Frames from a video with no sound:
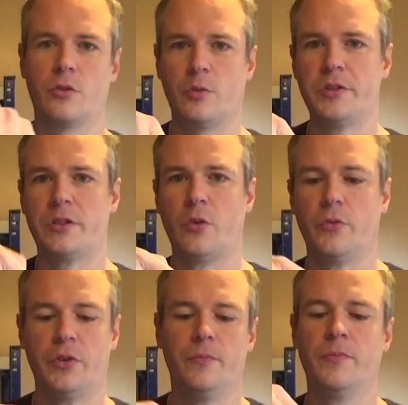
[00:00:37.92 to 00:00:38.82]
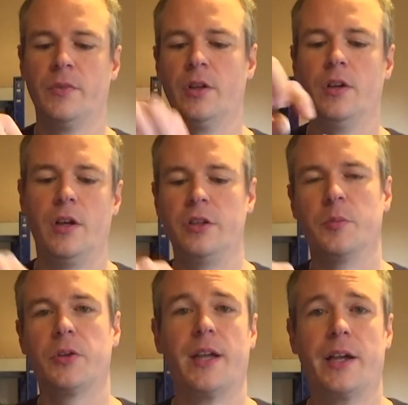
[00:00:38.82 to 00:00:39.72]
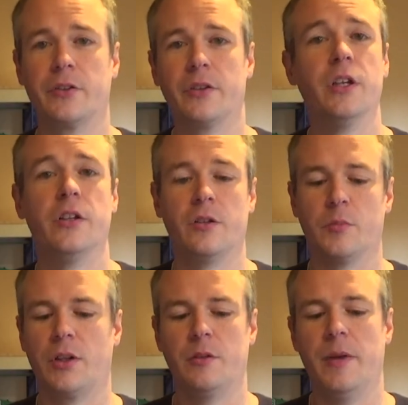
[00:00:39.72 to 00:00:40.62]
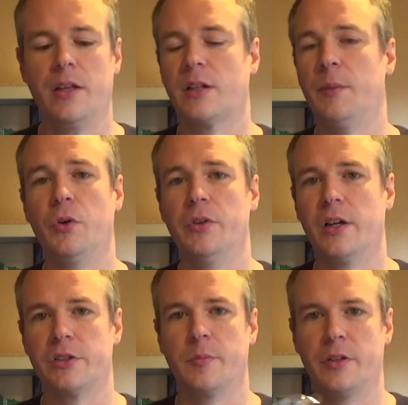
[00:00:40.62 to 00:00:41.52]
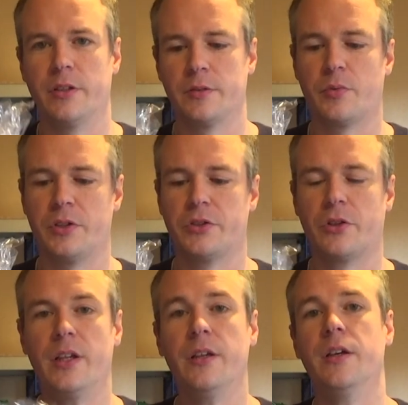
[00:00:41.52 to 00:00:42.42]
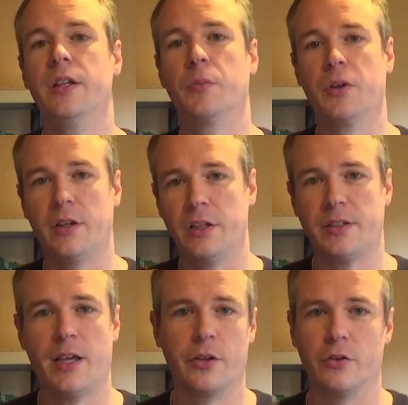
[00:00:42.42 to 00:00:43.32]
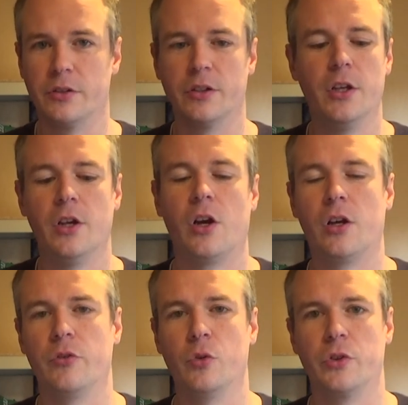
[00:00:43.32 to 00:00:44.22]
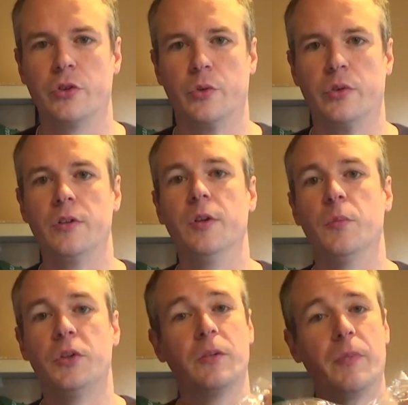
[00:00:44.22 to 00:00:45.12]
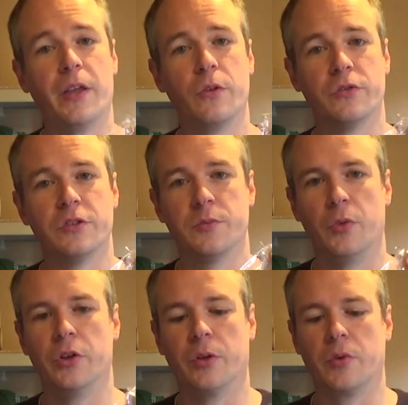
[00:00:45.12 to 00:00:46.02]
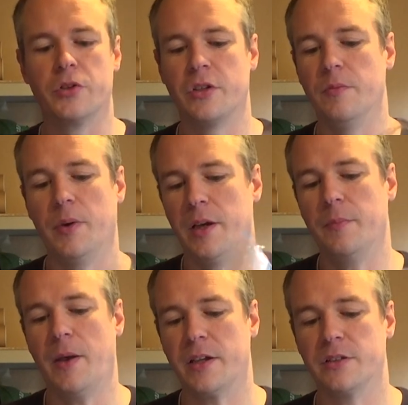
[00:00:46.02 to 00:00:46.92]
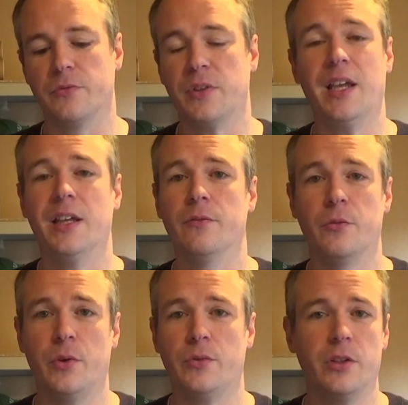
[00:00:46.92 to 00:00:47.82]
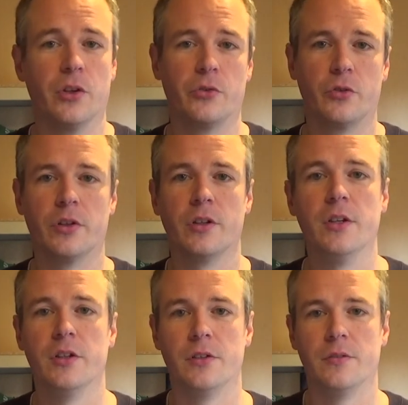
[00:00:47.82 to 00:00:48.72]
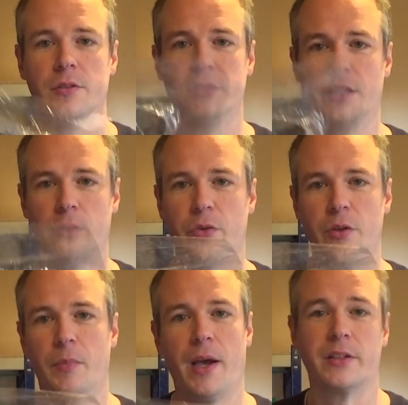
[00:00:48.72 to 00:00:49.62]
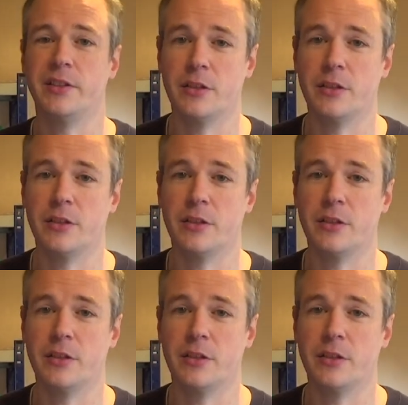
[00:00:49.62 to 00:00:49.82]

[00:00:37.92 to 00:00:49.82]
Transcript: Just top with it and you put a tag on it. You can put a little metal clip on there, something that's pretty sturdy, and then put a nice tag on it, however you want to do it. But you can buy those in small numbers. You can buy bags of 10, 50, 100 cellophane bags.